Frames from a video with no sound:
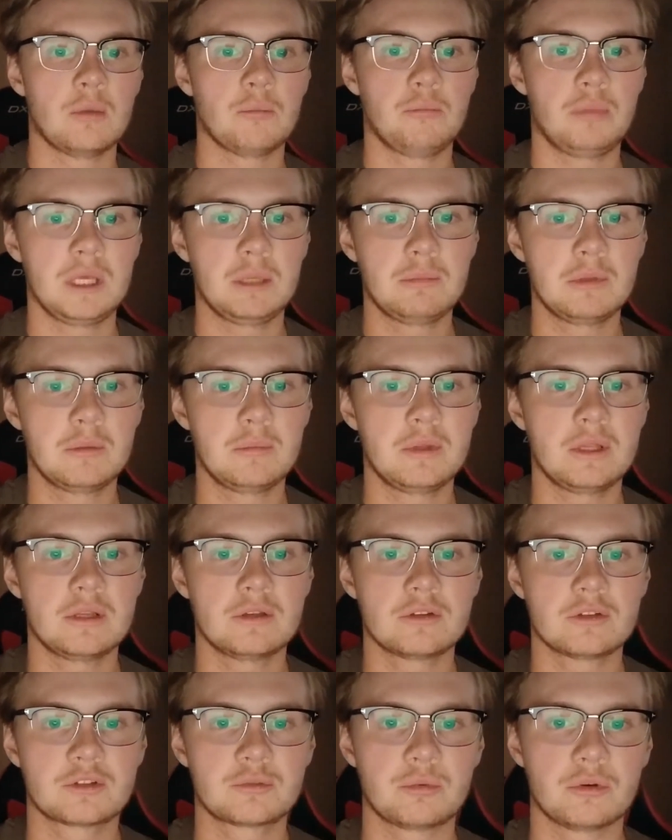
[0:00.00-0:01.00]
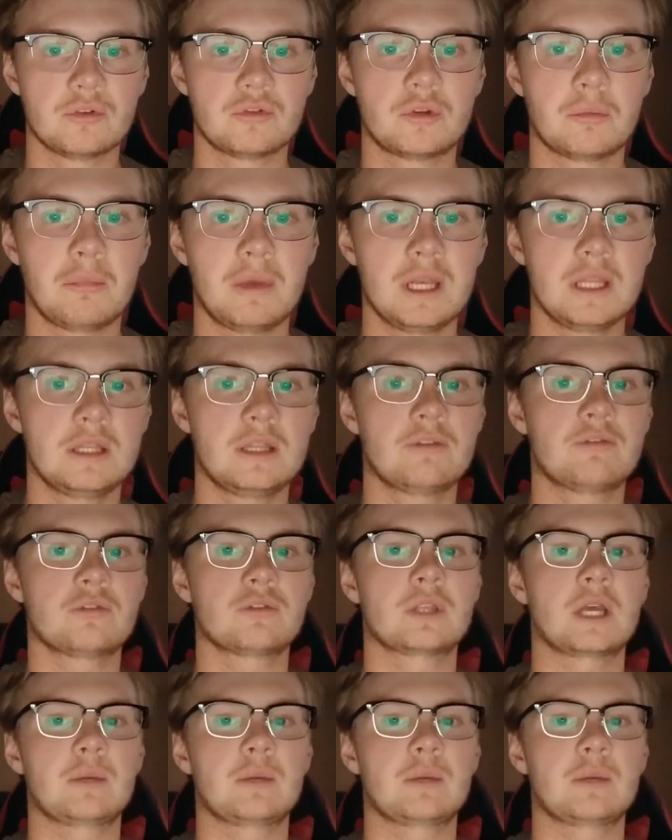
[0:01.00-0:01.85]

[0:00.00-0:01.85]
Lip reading: Bibi had been exposed to many different